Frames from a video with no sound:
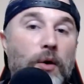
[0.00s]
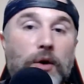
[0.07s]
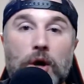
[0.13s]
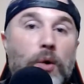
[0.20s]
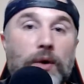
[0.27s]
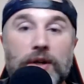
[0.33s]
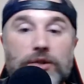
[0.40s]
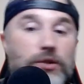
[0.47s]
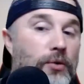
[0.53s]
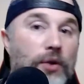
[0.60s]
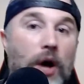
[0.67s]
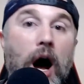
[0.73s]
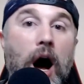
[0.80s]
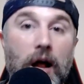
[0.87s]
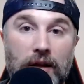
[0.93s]
go into
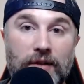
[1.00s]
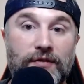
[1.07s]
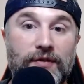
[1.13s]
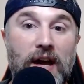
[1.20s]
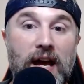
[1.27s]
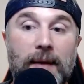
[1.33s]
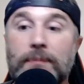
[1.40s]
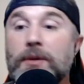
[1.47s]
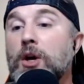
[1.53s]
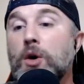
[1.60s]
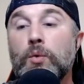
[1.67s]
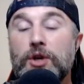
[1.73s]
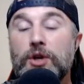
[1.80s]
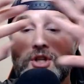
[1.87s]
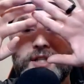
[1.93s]
the Hall of Fame,
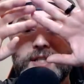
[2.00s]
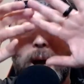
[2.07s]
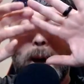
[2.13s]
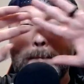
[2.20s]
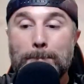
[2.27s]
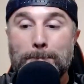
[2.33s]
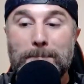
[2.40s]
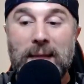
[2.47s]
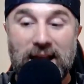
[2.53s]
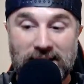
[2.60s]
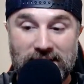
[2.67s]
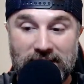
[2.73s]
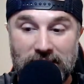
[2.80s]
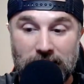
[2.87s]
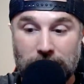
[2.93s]
which is
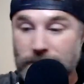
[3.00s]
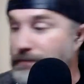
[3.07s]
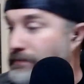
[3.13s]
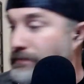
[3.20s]
amazing.